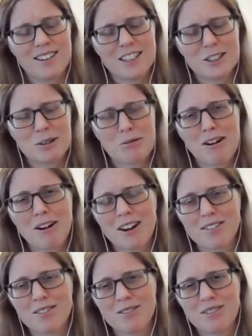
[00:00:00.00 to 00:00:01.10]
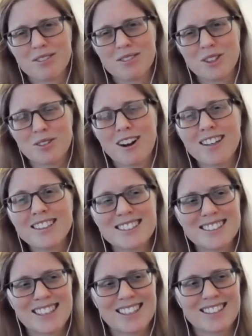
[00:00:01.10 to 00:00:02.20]
This work of
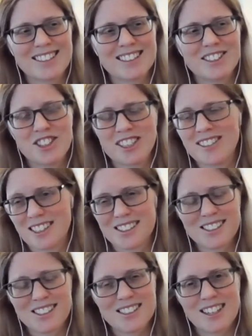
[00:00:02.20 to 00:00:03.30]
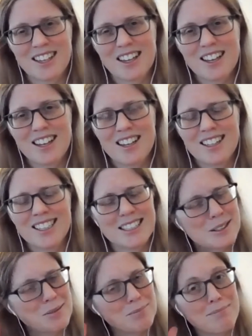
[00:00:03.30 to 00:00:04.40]
trusting Jesus
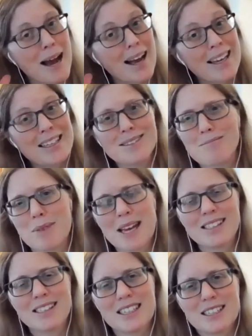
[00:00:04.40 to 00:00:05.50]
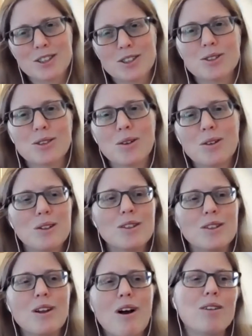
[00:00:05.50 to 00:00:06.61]
it's mind bending,
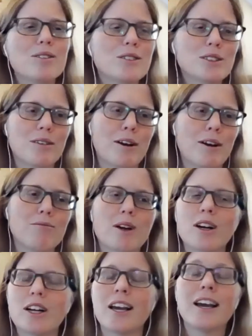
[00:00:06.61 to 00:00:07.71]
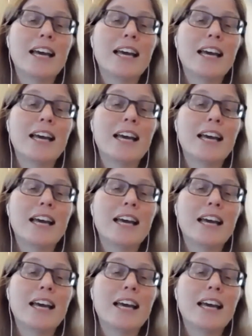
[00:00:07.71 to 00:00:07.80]
soul altering work.